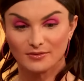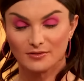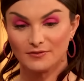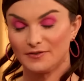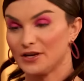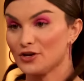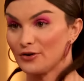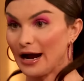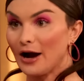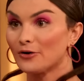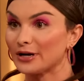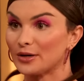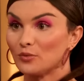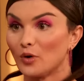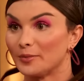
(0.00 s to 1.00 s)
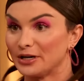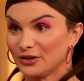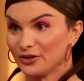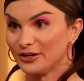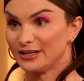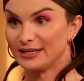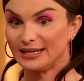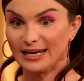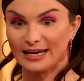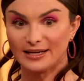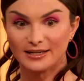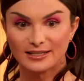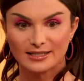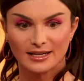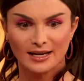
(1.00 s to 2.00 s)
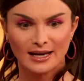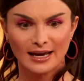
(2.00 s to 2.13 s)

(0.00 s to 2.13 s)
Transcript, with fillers: figure out in womanhood and